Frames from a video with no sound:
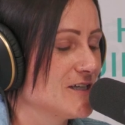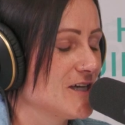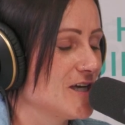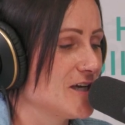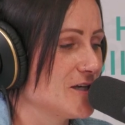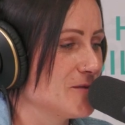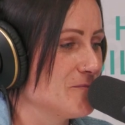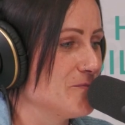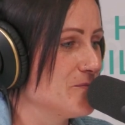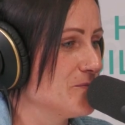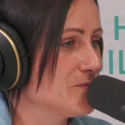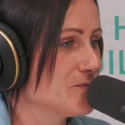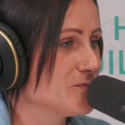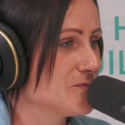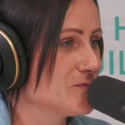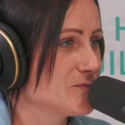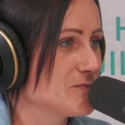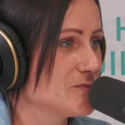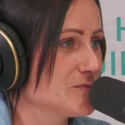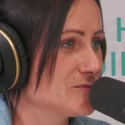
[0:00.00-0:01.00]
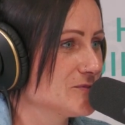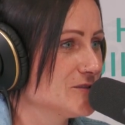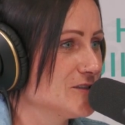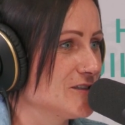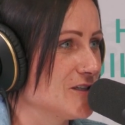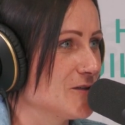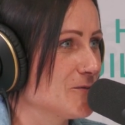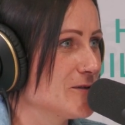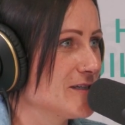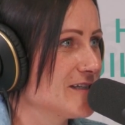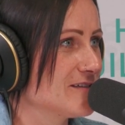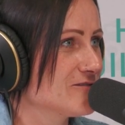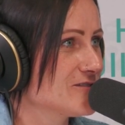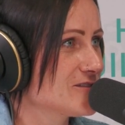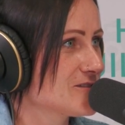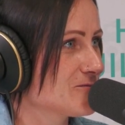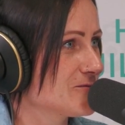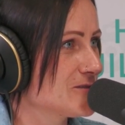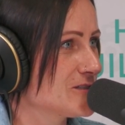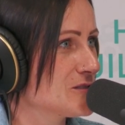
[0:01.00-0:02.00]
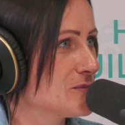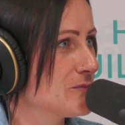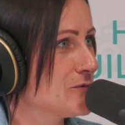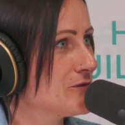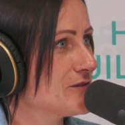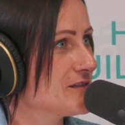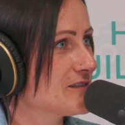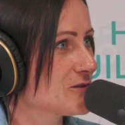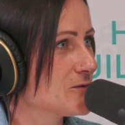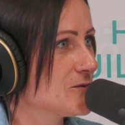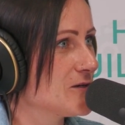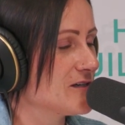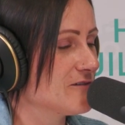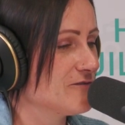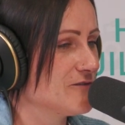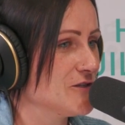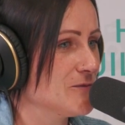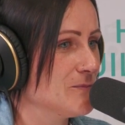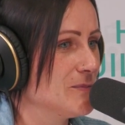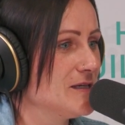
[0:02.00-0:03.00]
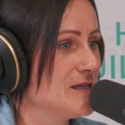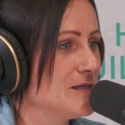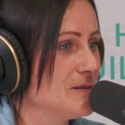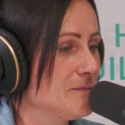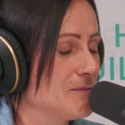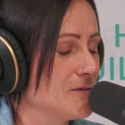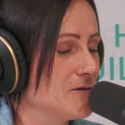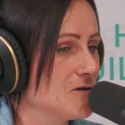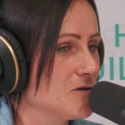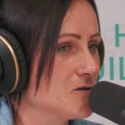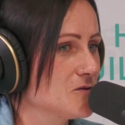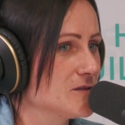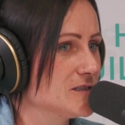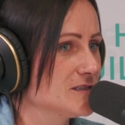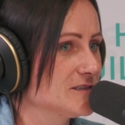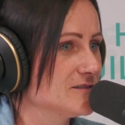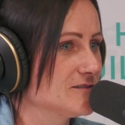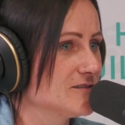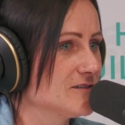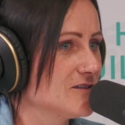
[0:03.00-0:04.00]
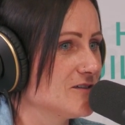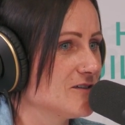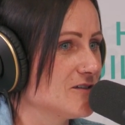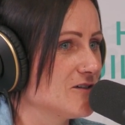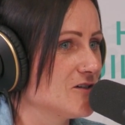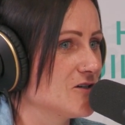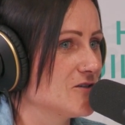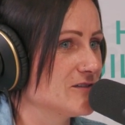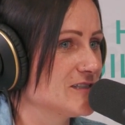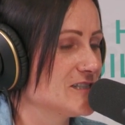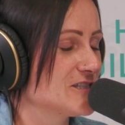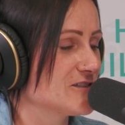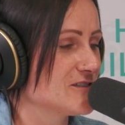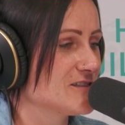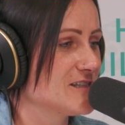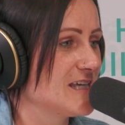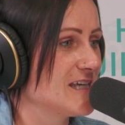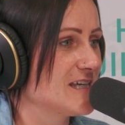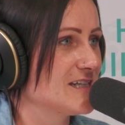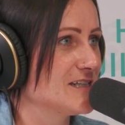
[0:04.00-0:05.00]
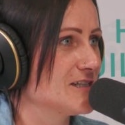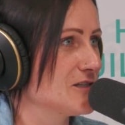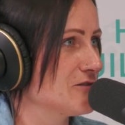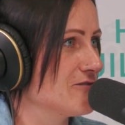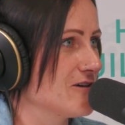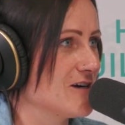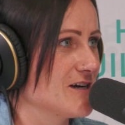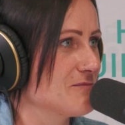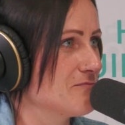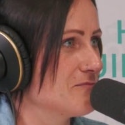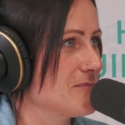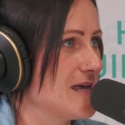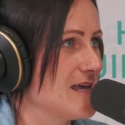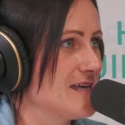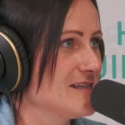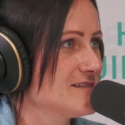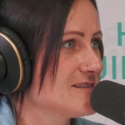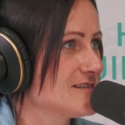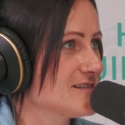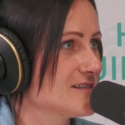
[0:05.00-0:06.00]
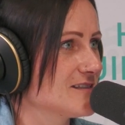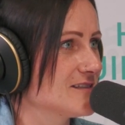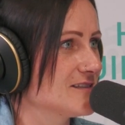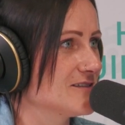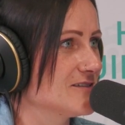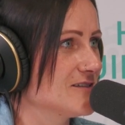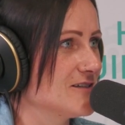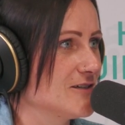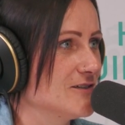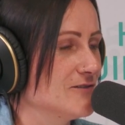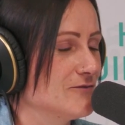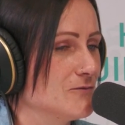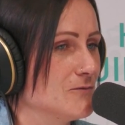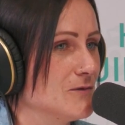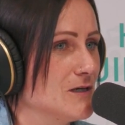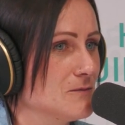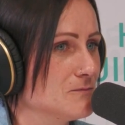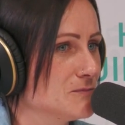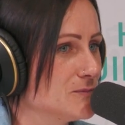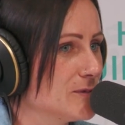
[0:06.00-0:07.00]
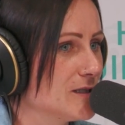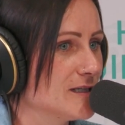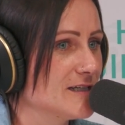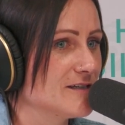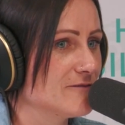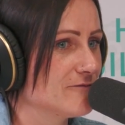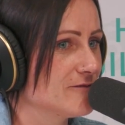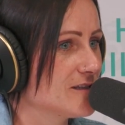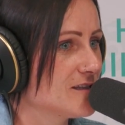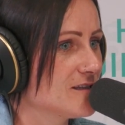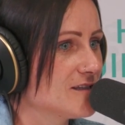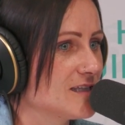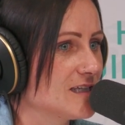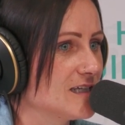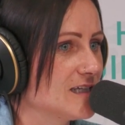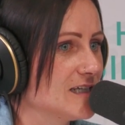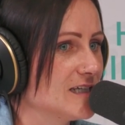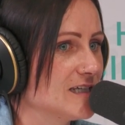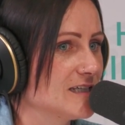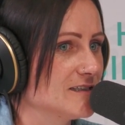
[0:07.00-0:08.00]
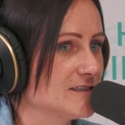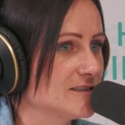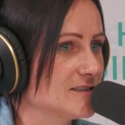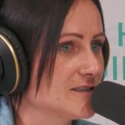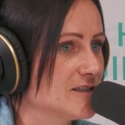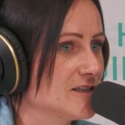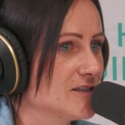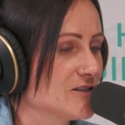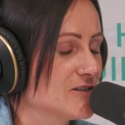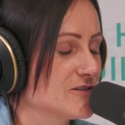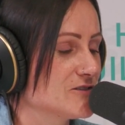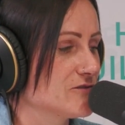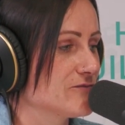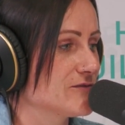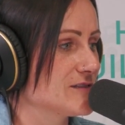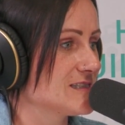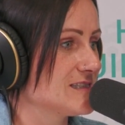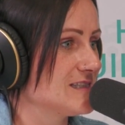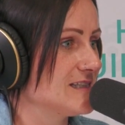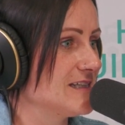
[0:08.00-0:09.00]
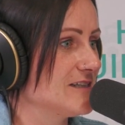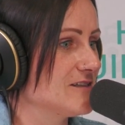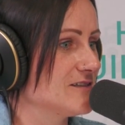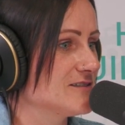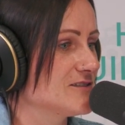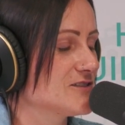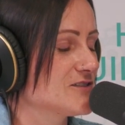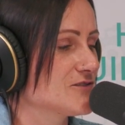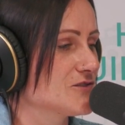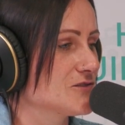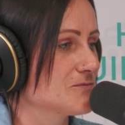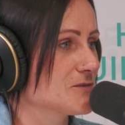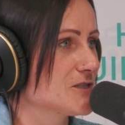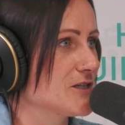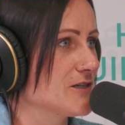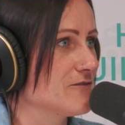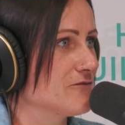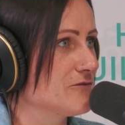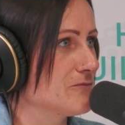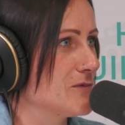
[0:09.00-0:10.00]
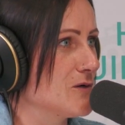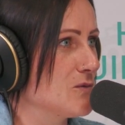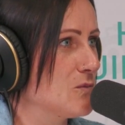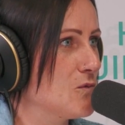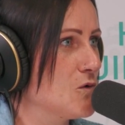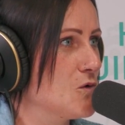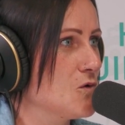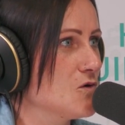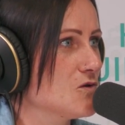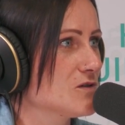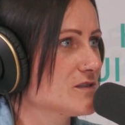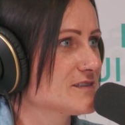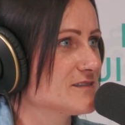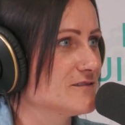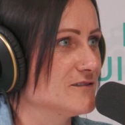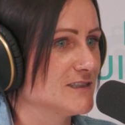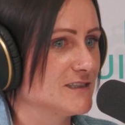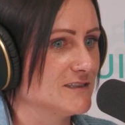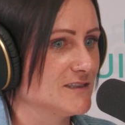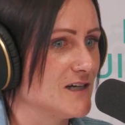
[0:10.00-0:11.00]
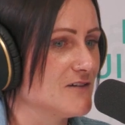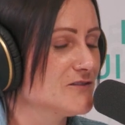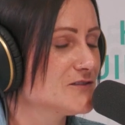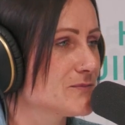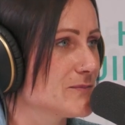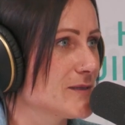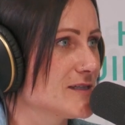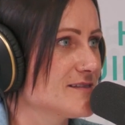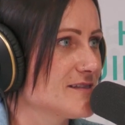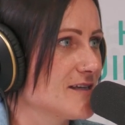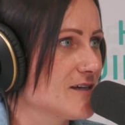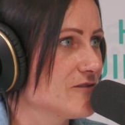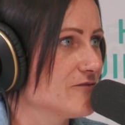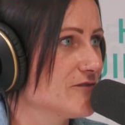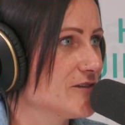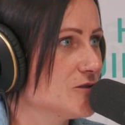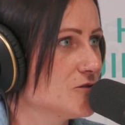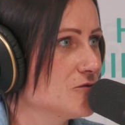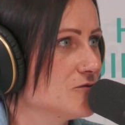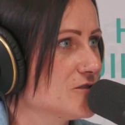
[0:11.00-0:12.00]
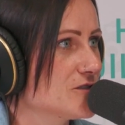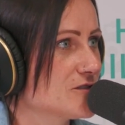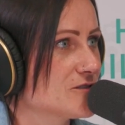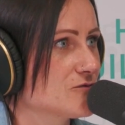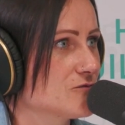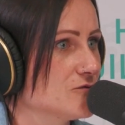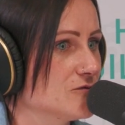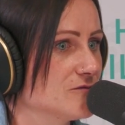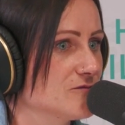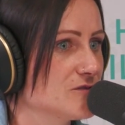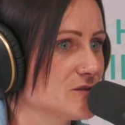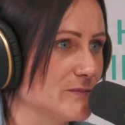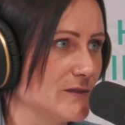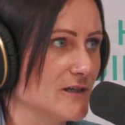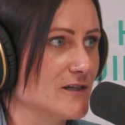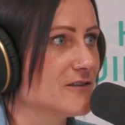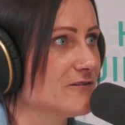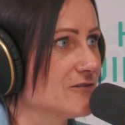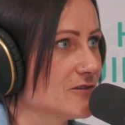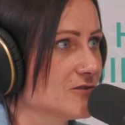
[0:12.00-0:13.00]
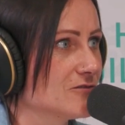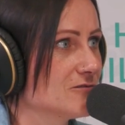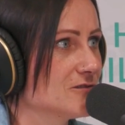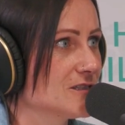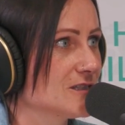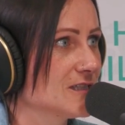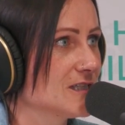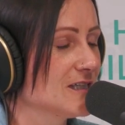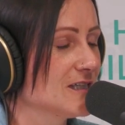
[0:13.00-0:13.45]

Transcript: you know, we're supporting quite a few people, and I was just getting in a right mess and overwhelmed by everything. And because obviously I'd stopped going for my walks and looking after myself, it all just sort of spiraled.